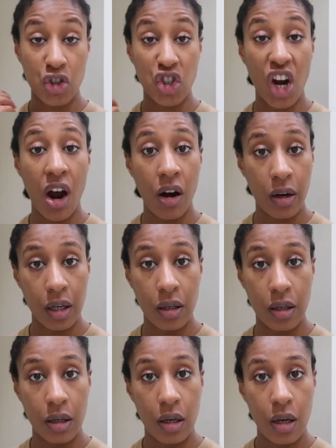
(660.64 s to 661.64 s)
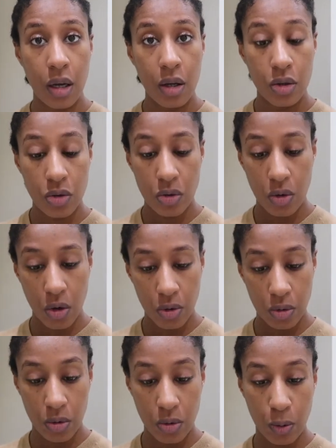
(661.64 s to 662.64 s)
jarring to go
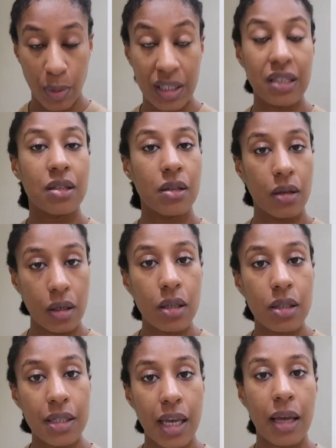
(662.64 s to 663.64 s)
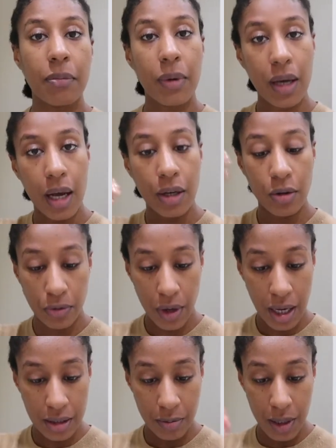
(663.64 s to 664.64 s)
through, but same kind of
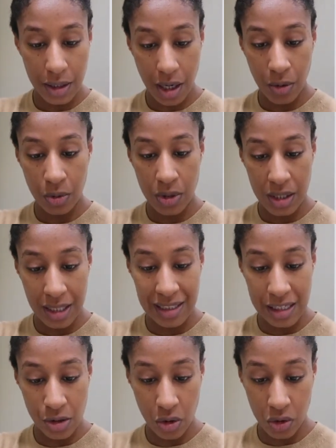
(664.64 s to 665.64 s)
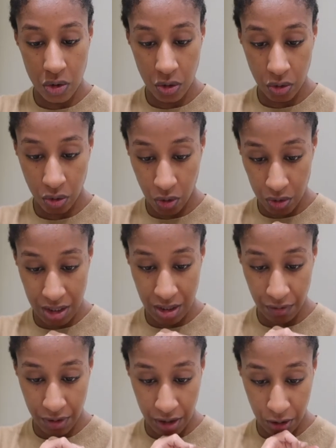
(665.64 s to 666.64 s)
aspect, I would say Detox Your Thought is
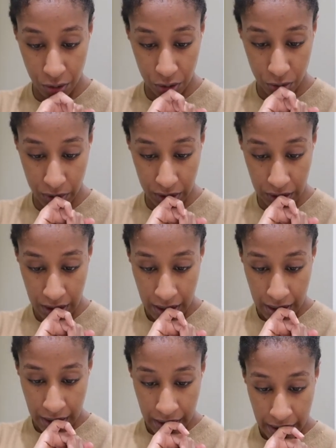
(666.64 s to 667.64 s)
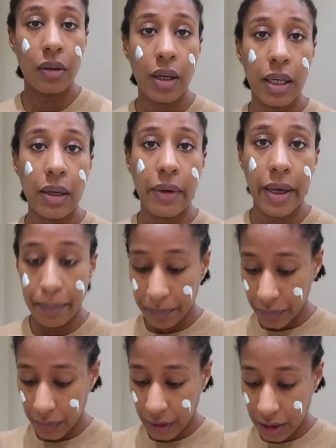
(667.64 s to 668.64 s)
a very good one. So
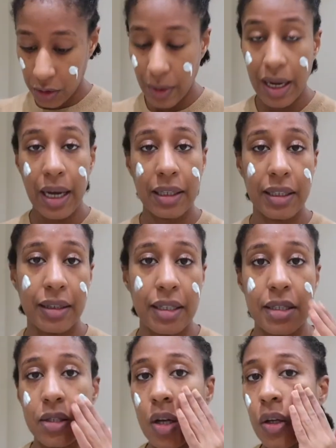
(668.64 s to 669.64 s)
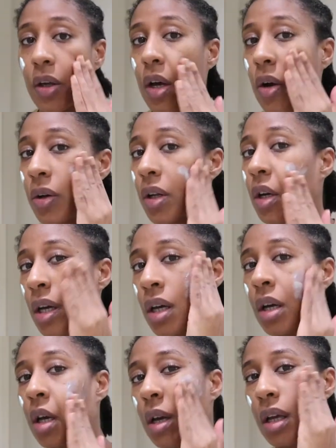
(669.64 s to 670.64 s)
anyway, that's why I did this on
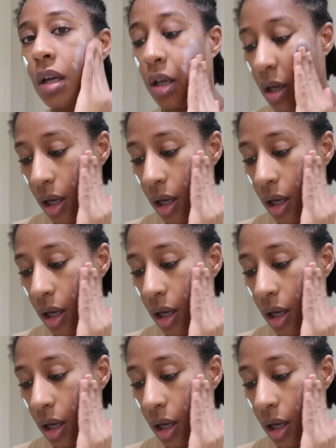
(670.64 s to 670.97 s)
a